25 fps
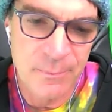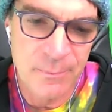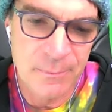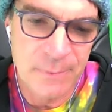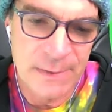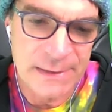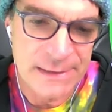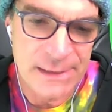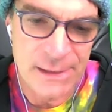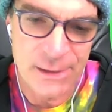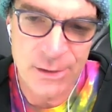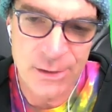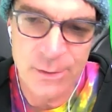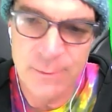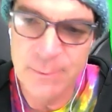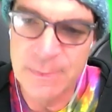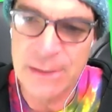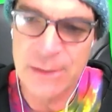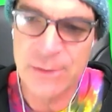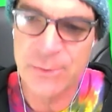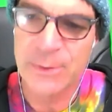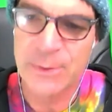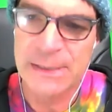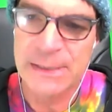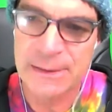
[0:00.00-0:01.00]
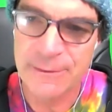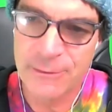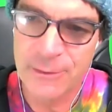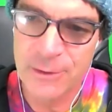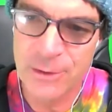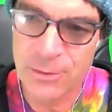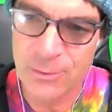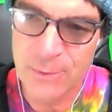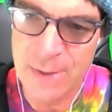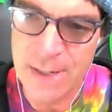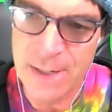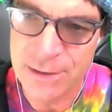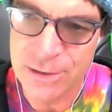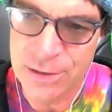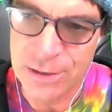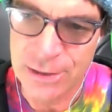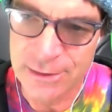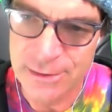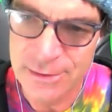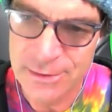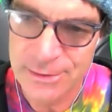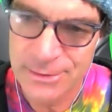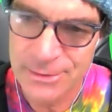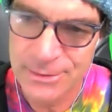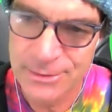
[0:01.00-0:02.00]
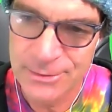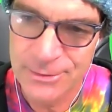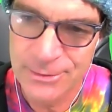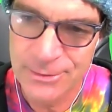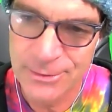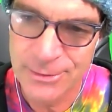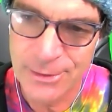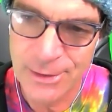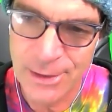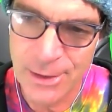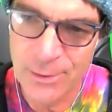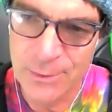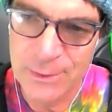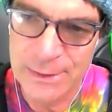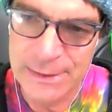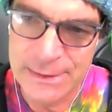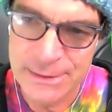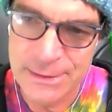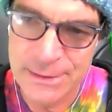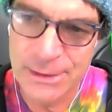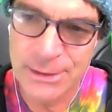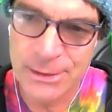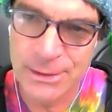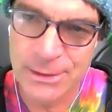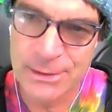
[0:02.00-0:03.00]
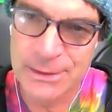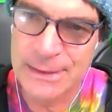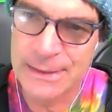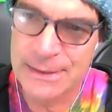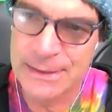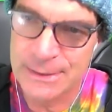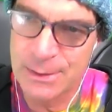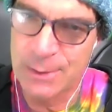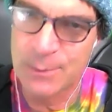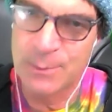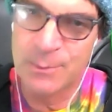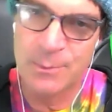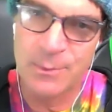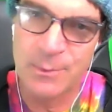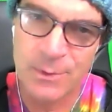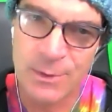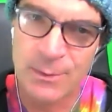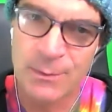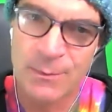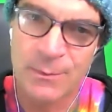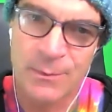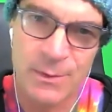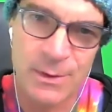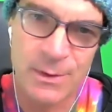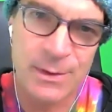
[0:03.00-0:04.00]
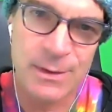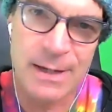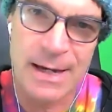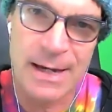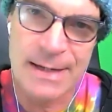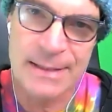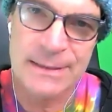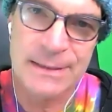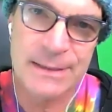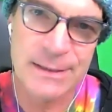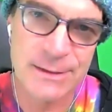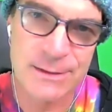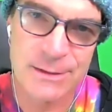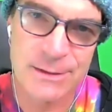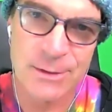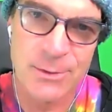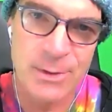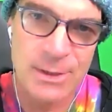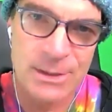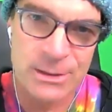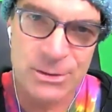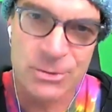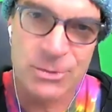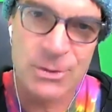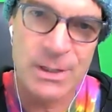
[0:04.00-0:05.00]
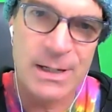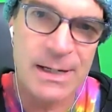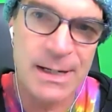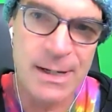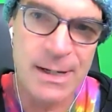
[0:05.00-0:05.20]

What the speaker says: but they could be three different directions. Lisa could think the idea is going straight